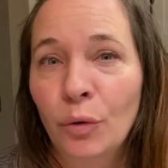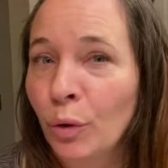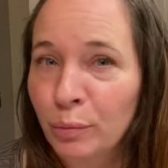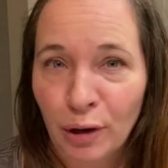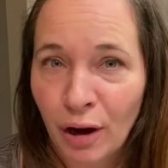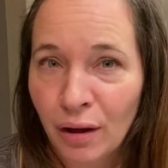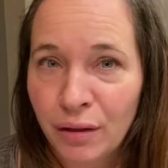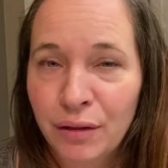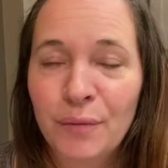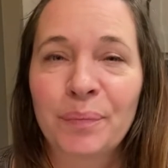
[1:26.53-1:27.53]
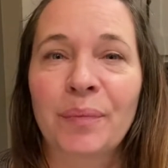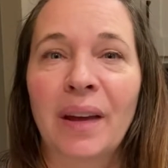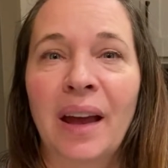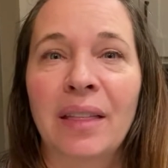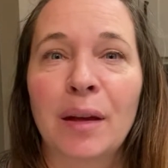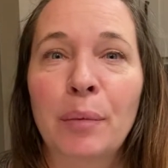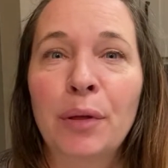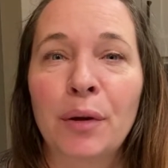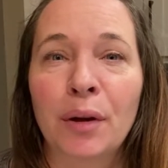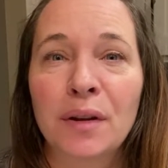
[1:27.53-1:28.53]
or broth, and then
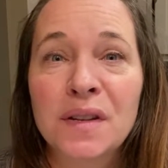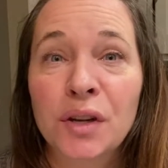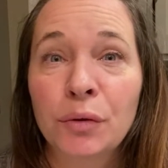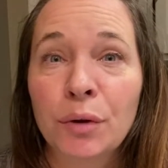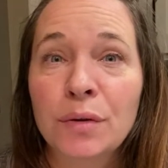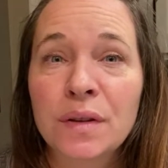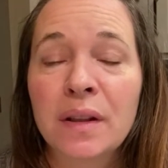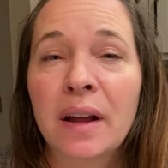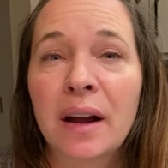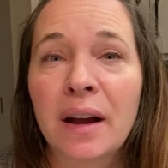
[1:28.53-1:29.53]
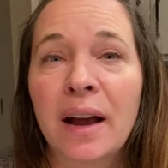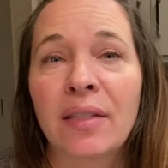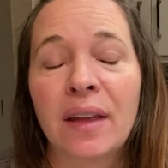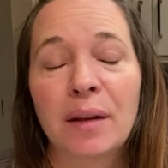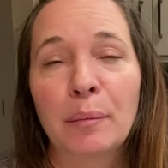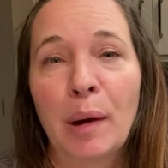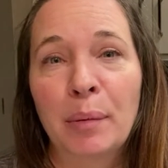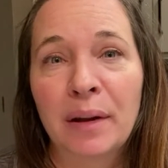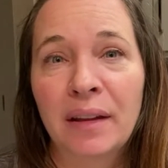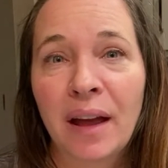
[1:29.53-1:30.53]
put the seared roast in there and then
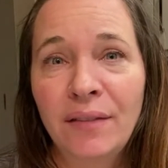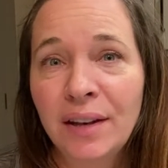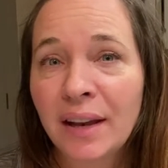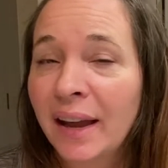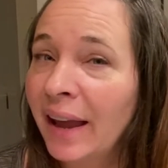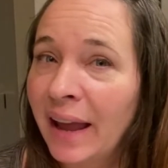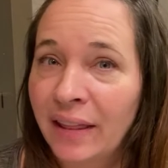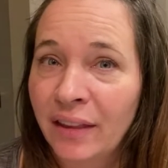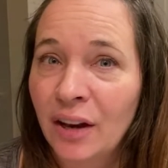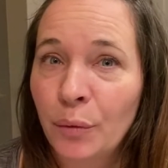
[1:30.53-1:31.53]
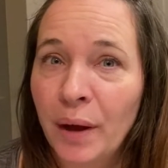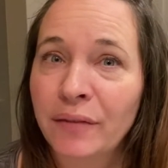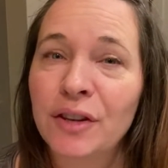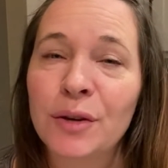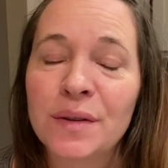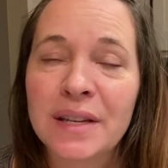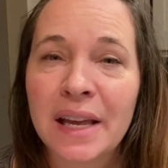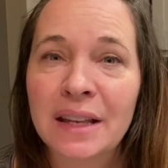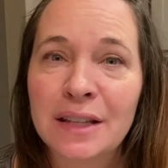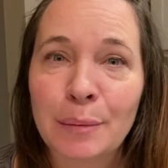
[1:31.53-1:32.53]
pop it in the oven. And then all we have to do is
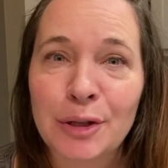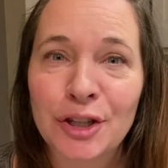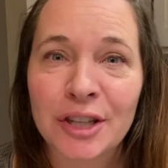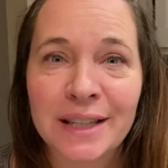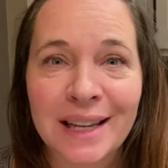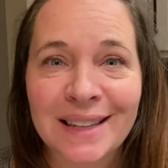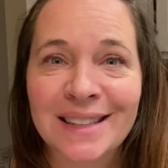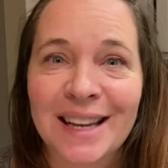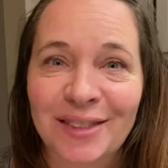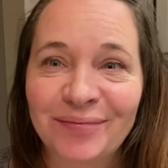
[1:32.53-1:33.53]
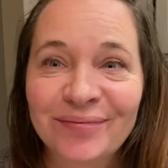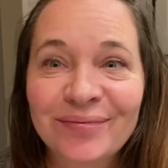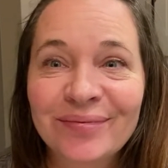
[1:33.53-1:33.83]
take the temperature until it's done.